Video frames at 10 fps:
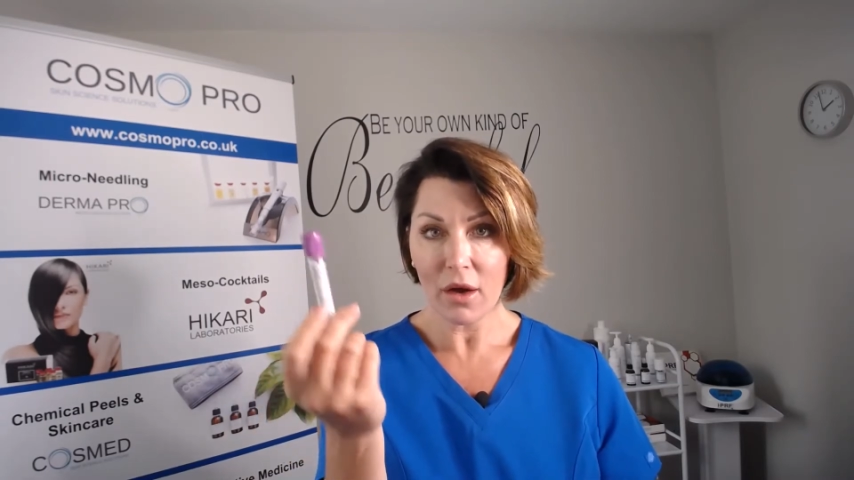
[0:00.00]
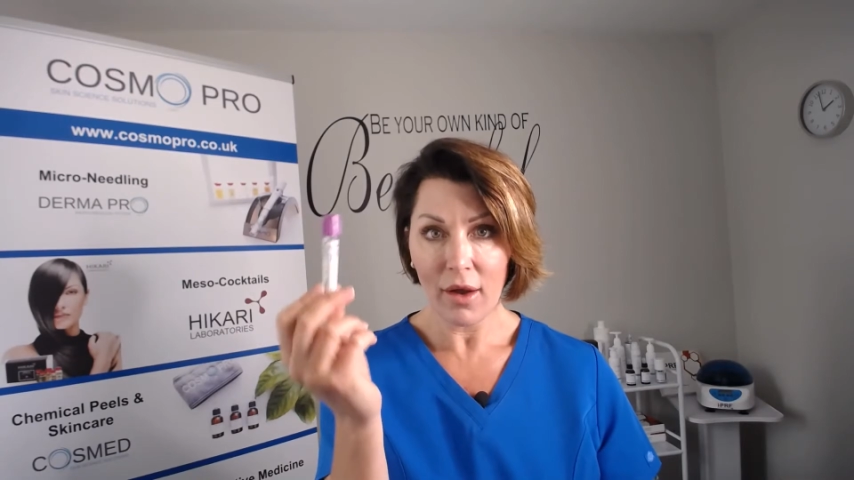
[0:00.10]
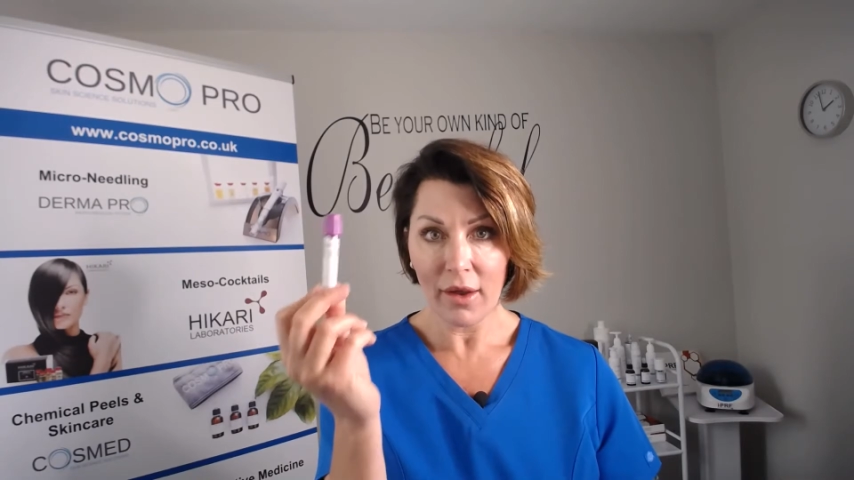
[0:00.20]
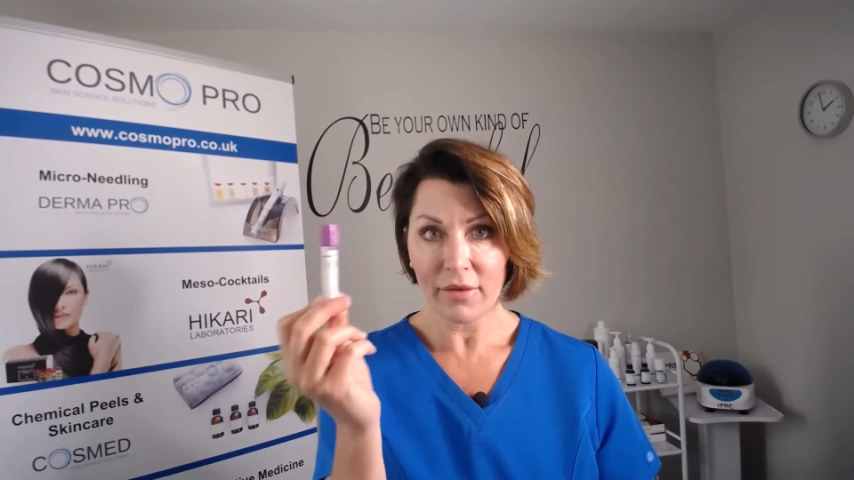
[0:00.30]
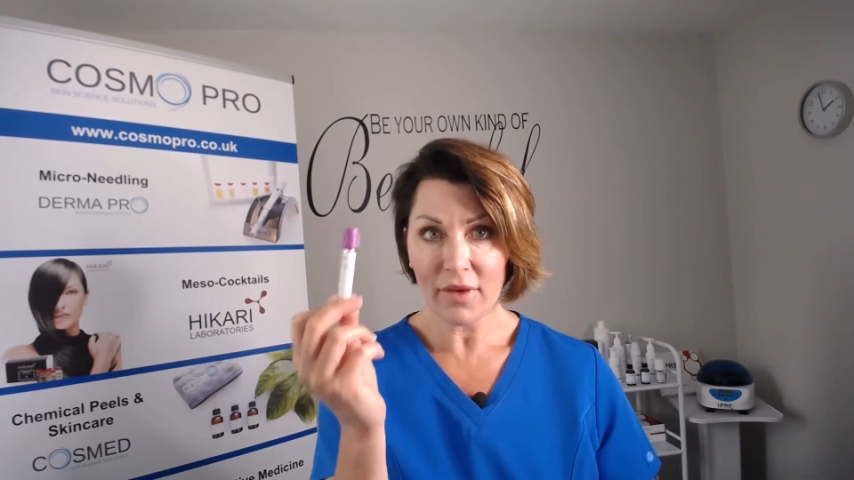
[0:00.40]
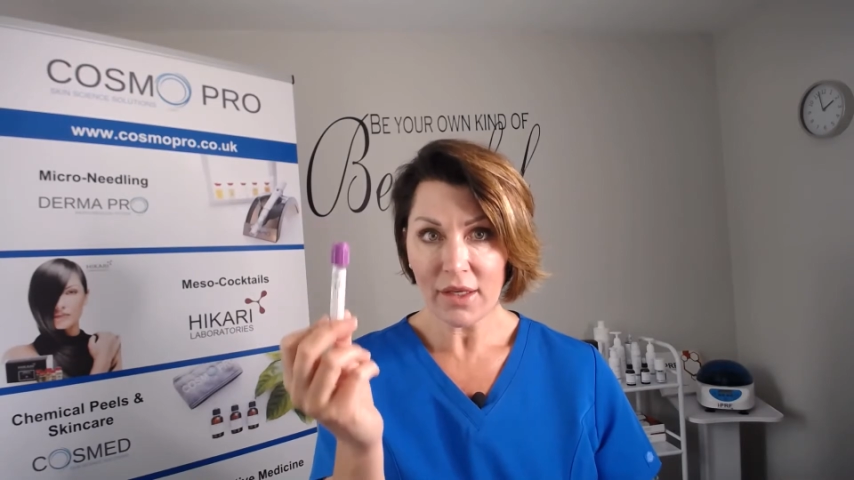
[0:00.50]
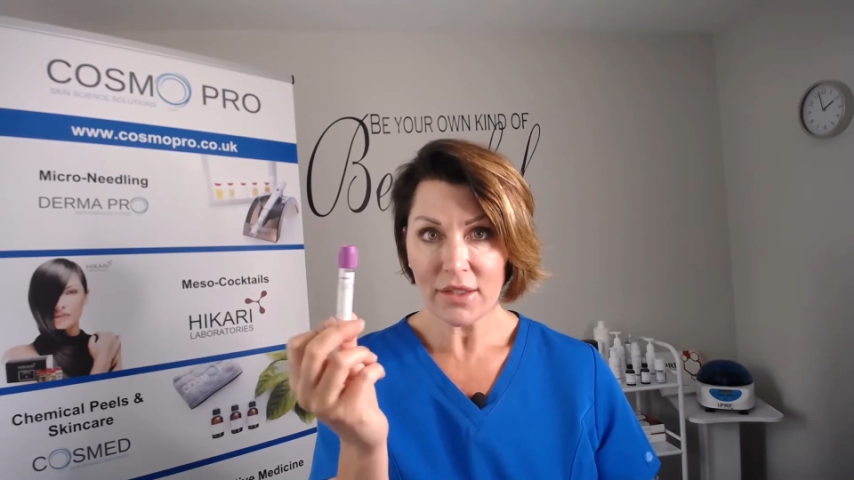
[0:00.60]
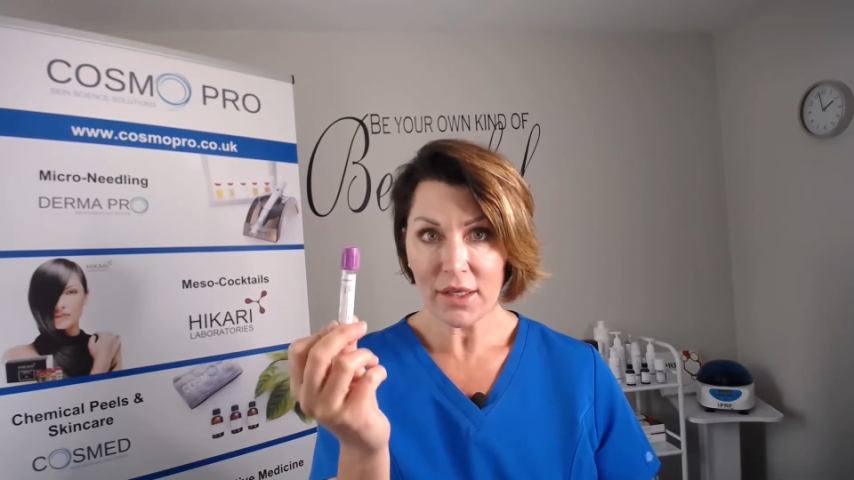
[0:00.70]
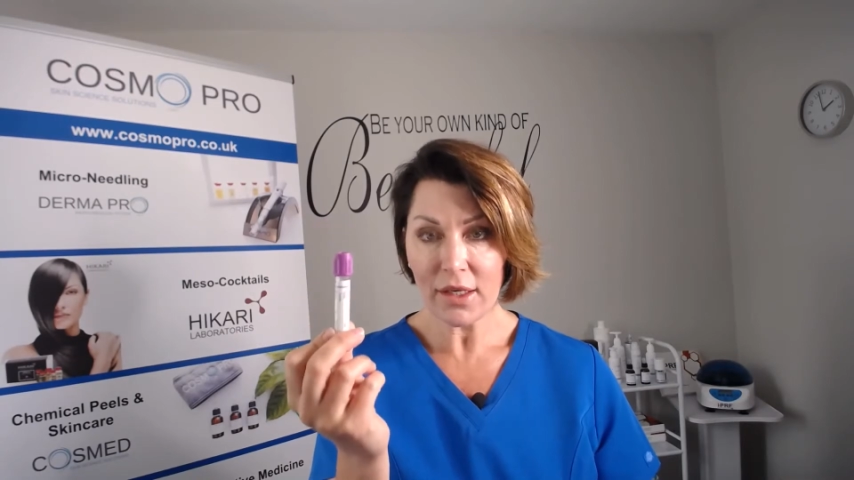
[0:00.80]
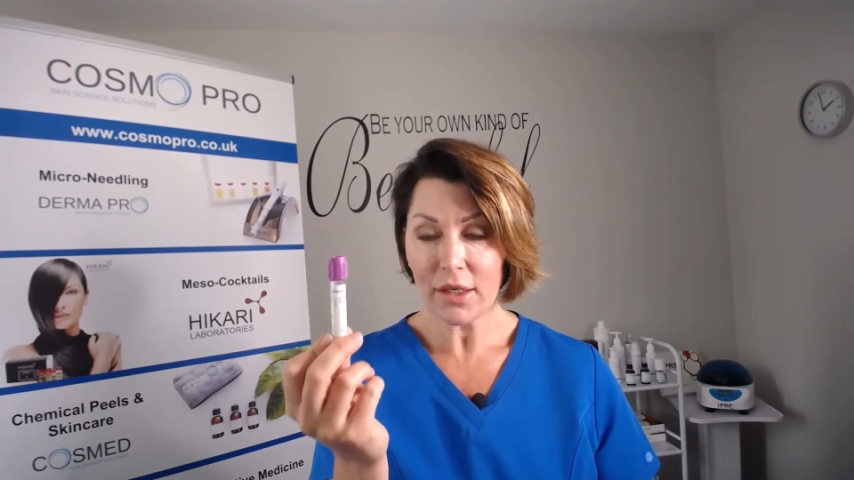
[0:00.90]
are
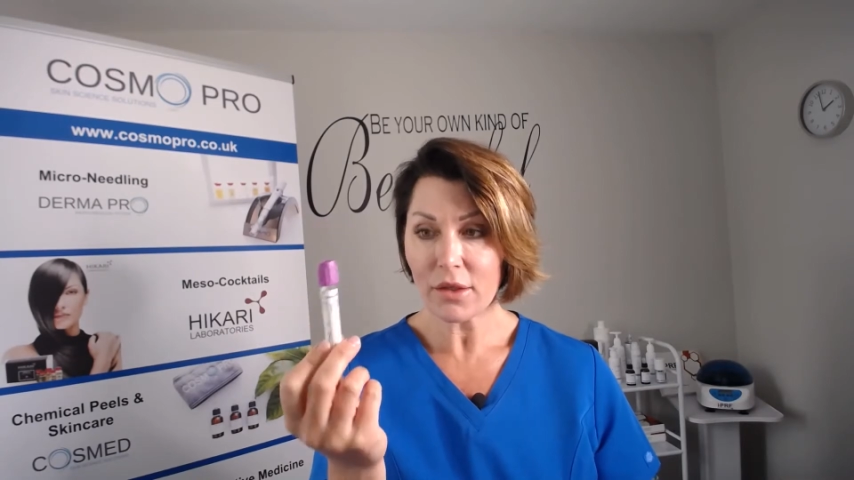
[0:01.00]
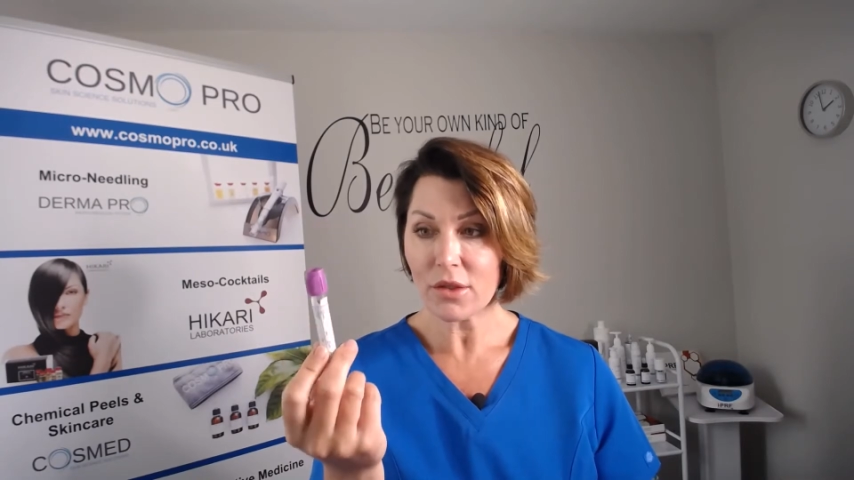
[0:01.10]
IVD,